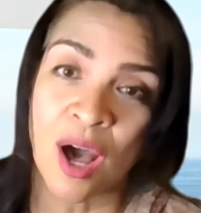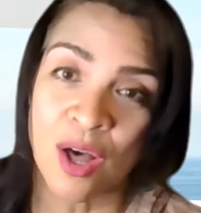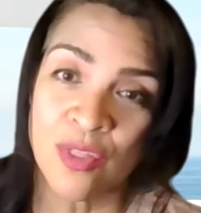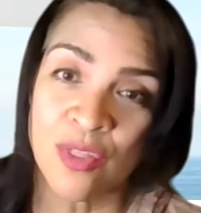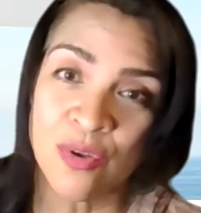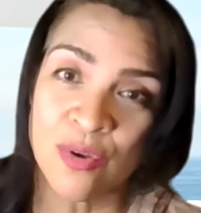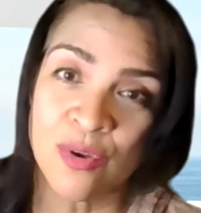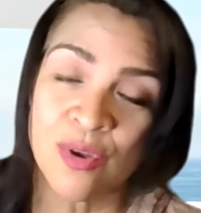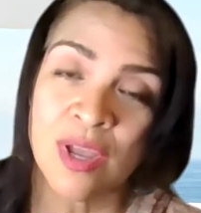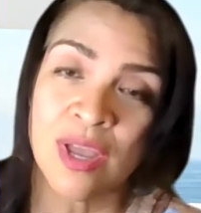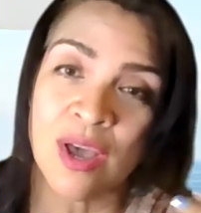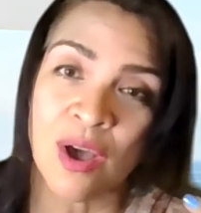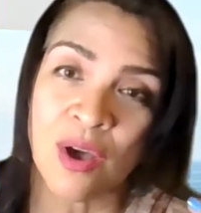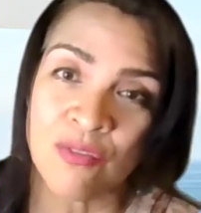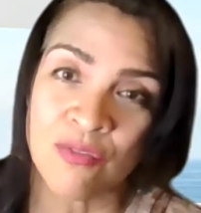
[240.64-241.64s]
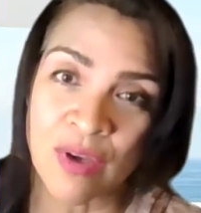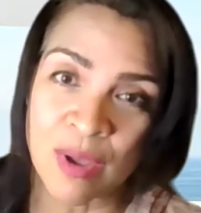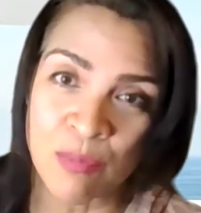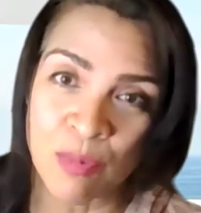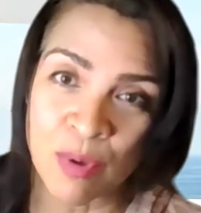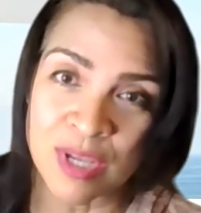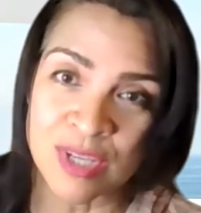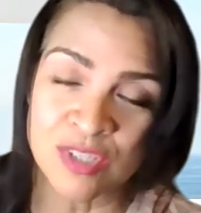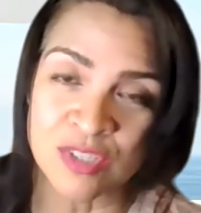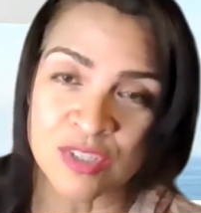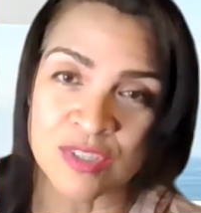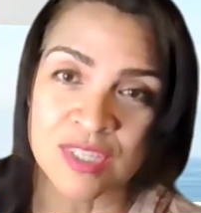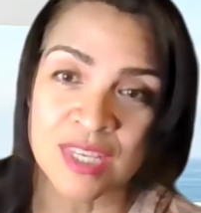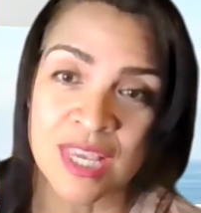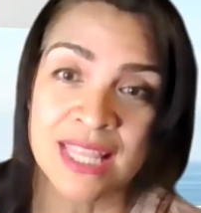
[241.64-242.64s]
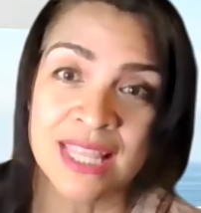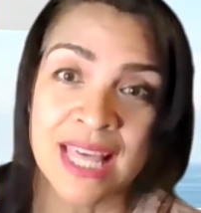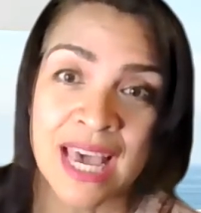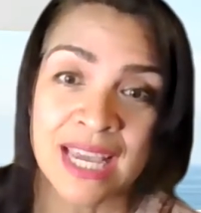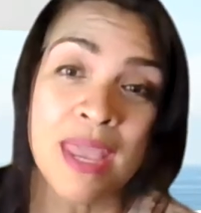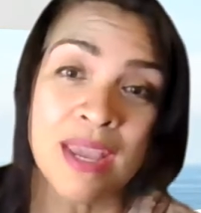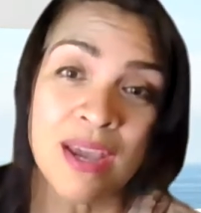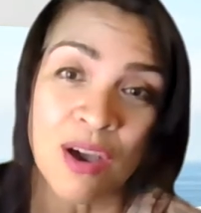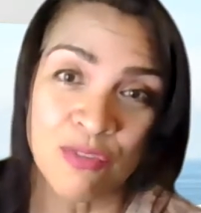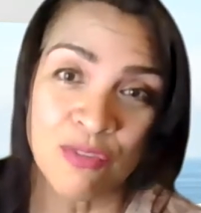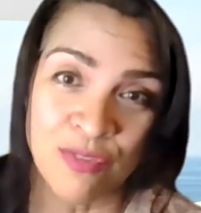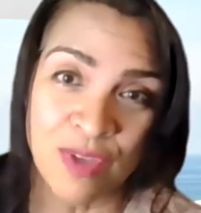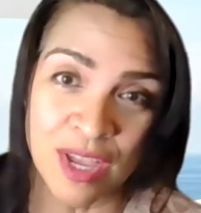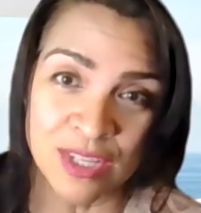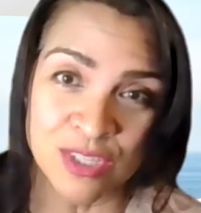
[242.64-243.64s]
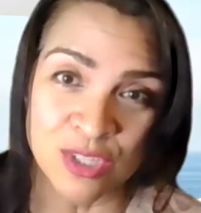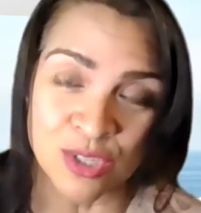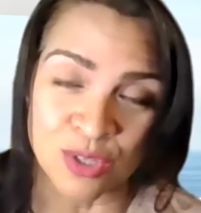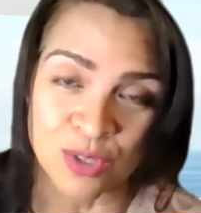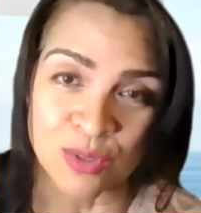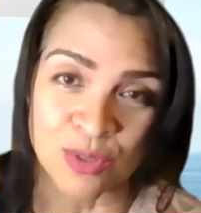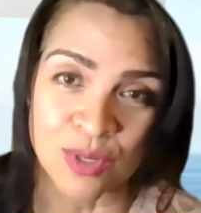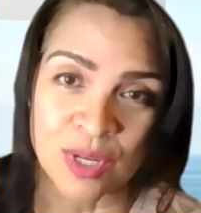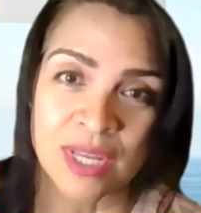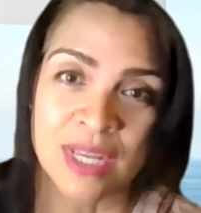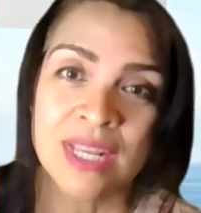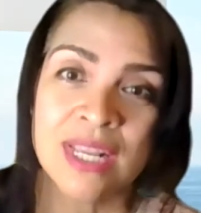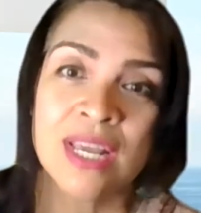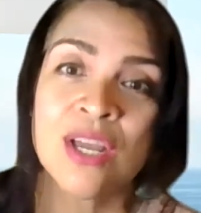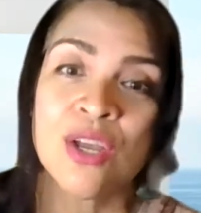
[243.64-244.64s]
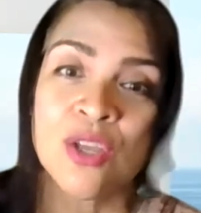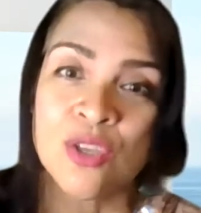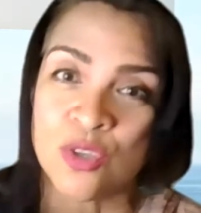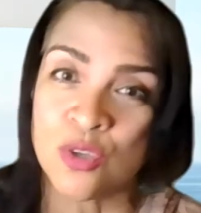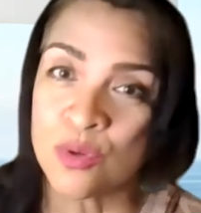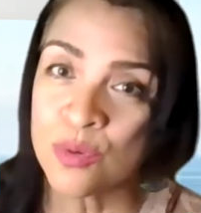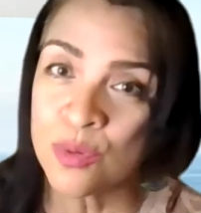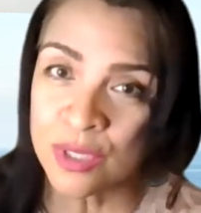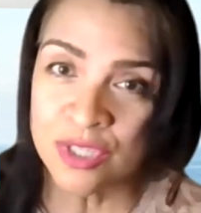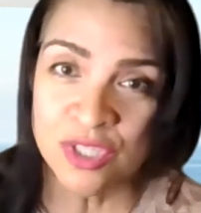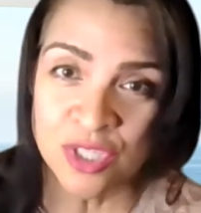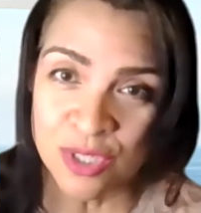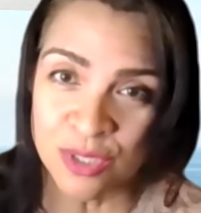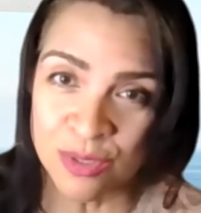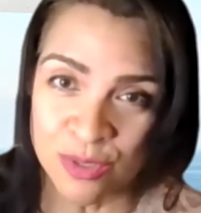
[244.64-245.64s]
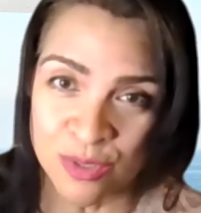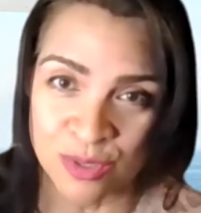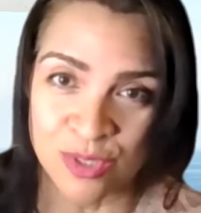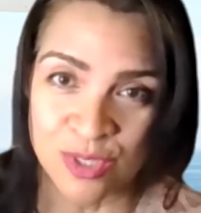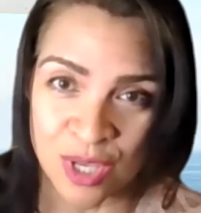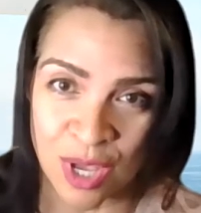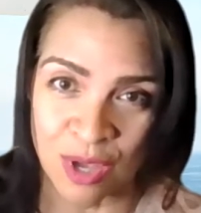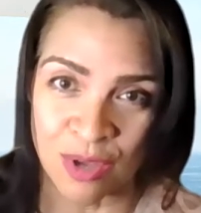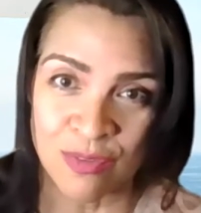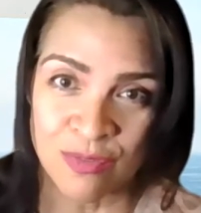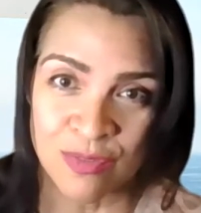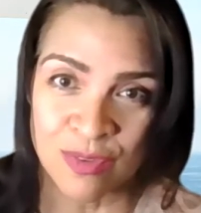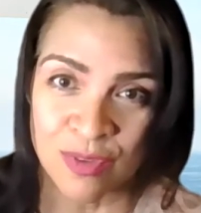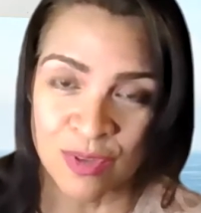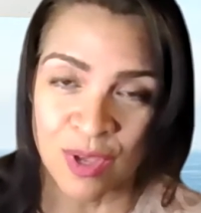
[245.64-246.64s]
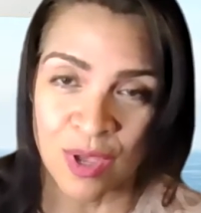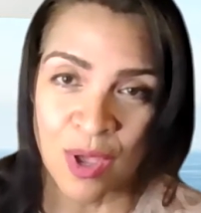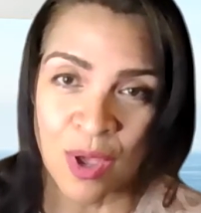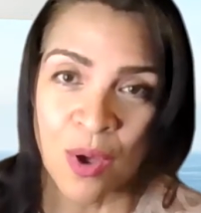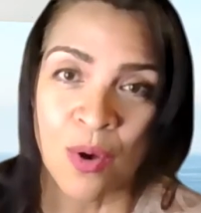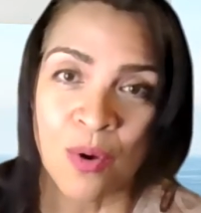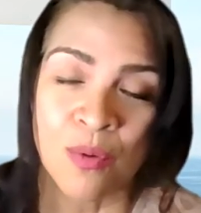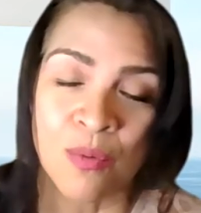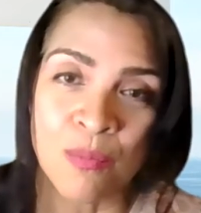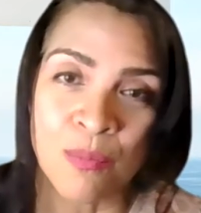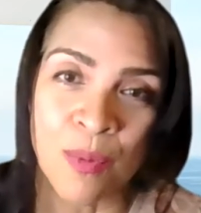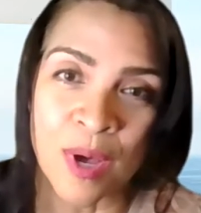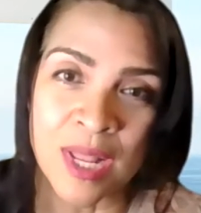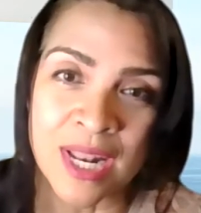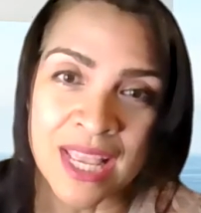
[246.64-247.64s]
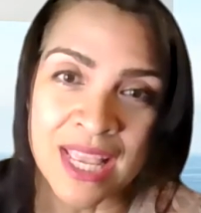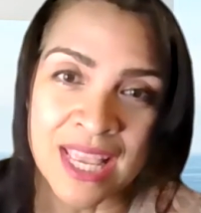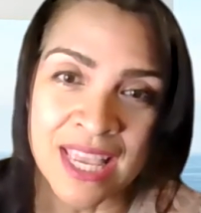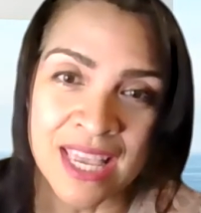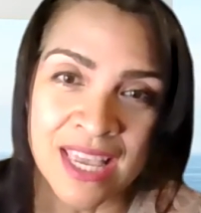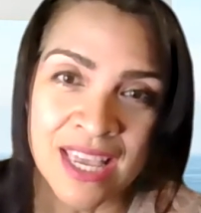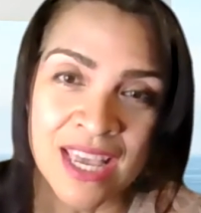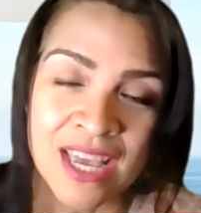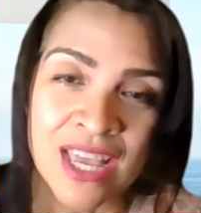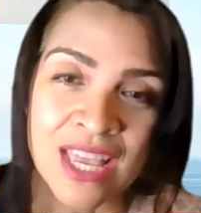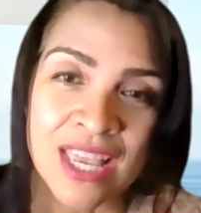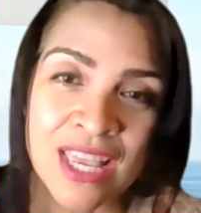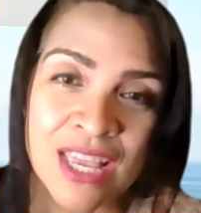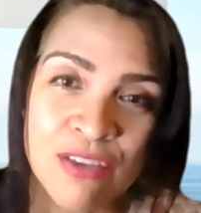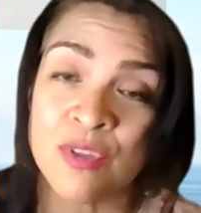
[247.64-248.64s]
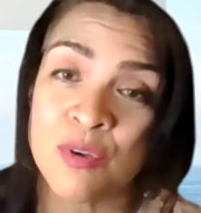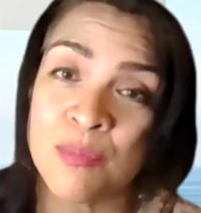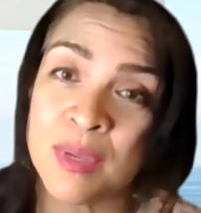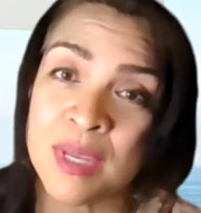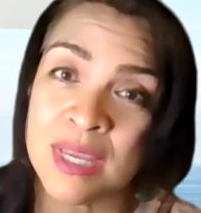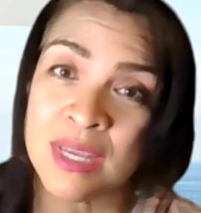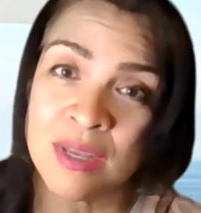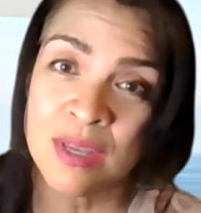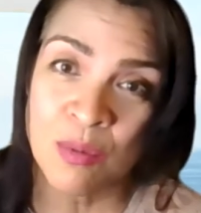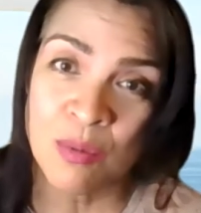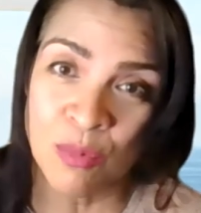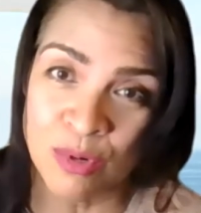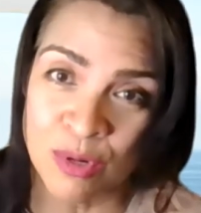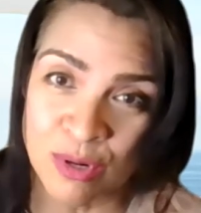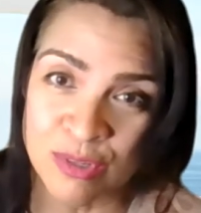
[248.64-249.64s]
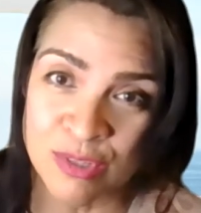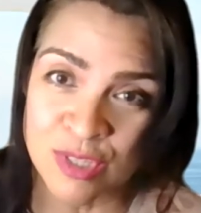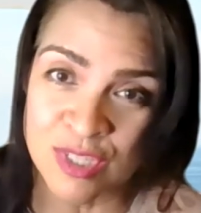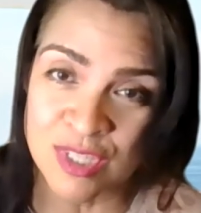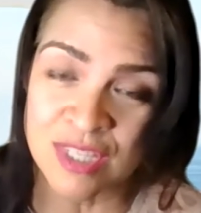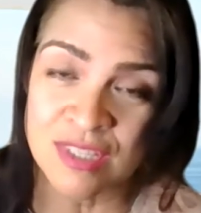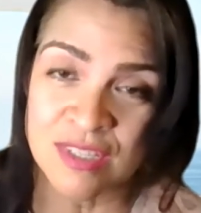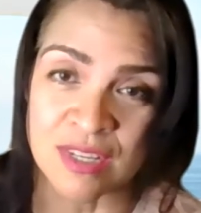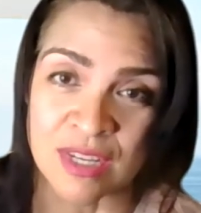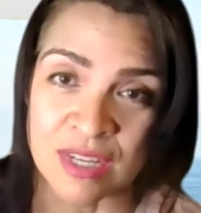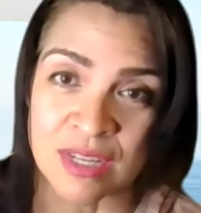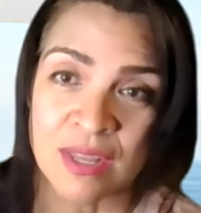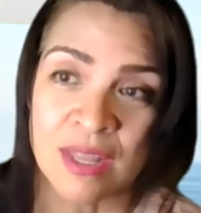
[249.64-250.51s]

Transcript: other vibrations that may affect you. You can shield yourself, but if they're being more narcissistic